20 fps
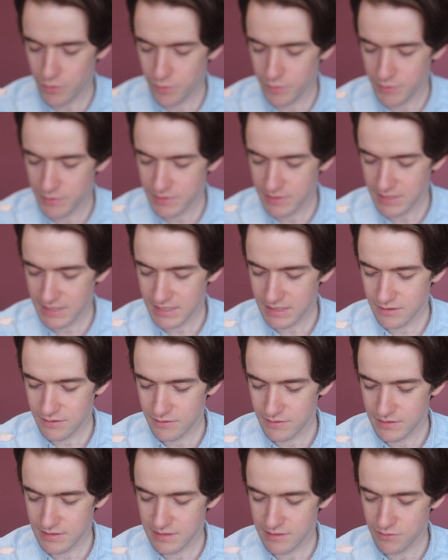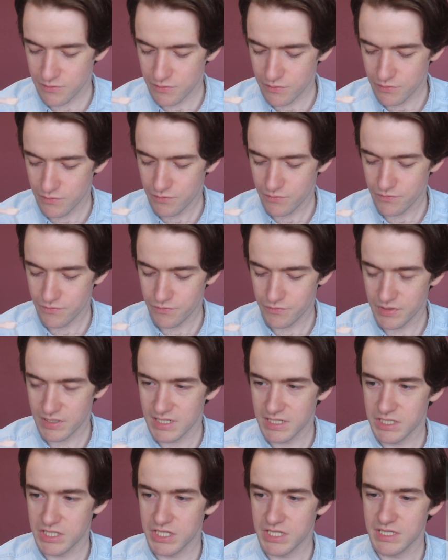almost like those little
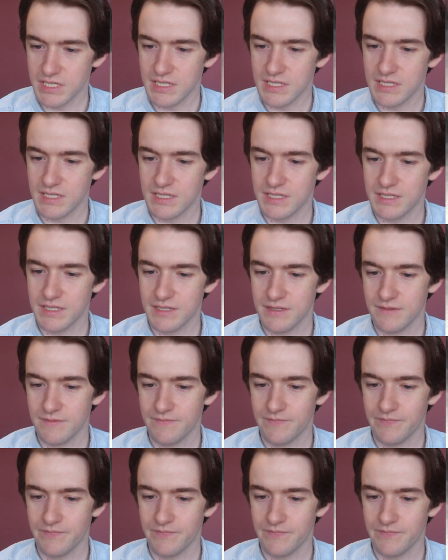religious